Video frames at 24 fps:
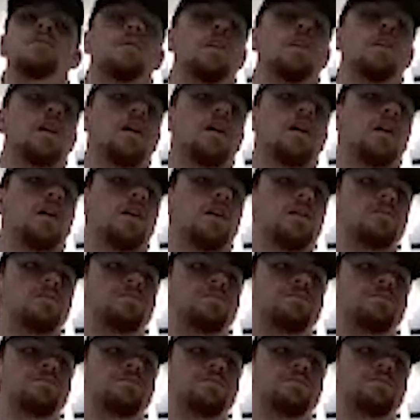you
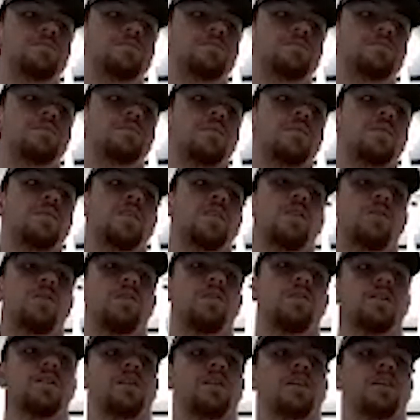know,
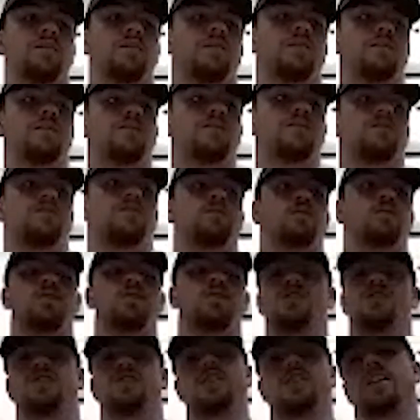think that we're
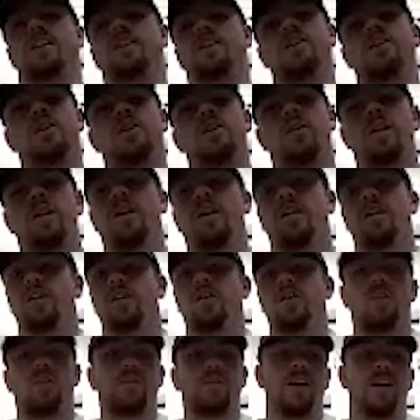just kind of
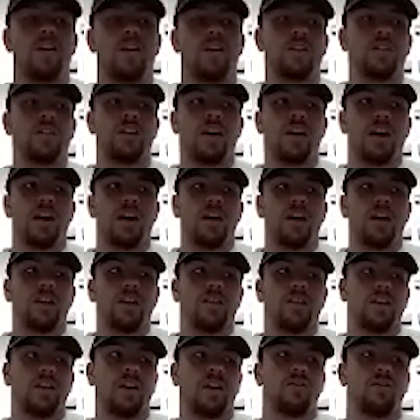going about our day,
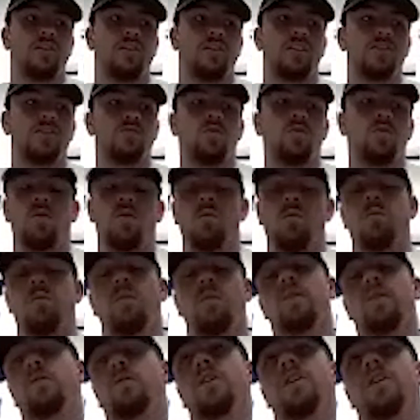like everything's normal,
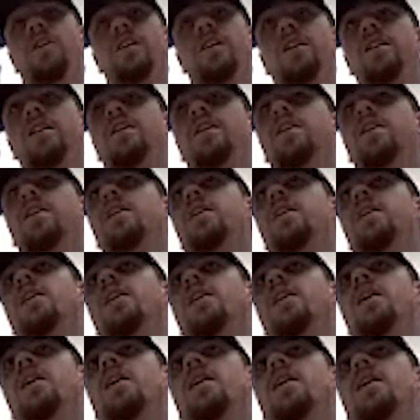but really,
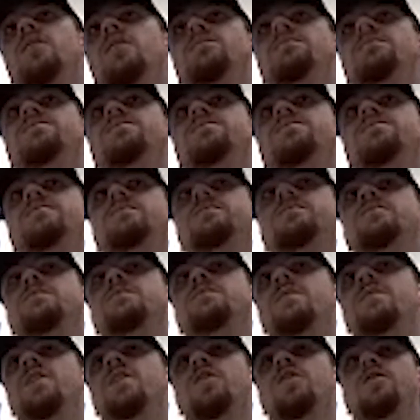you
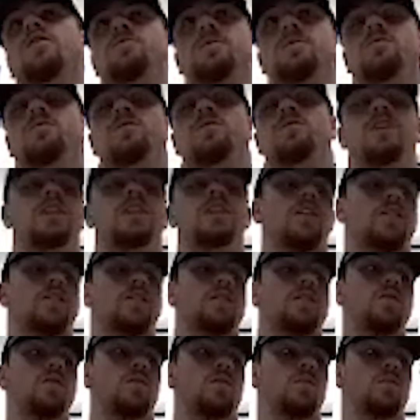know, there's been really nothing
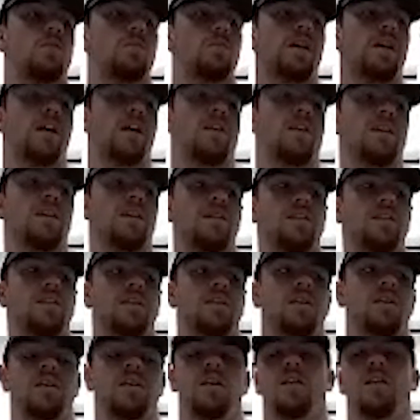normal about it.
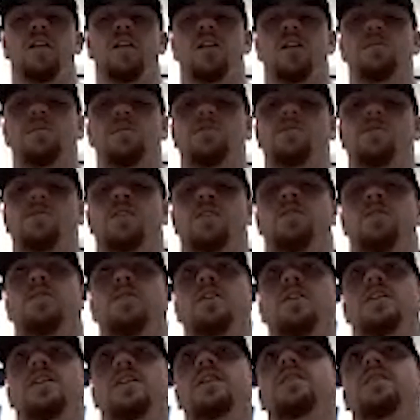It's been a
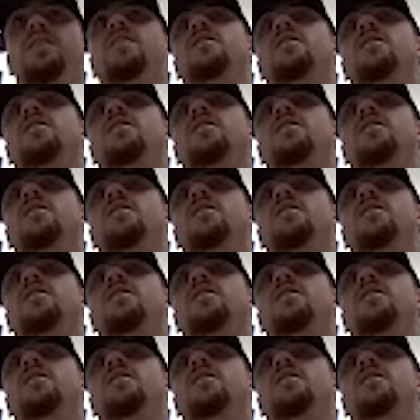very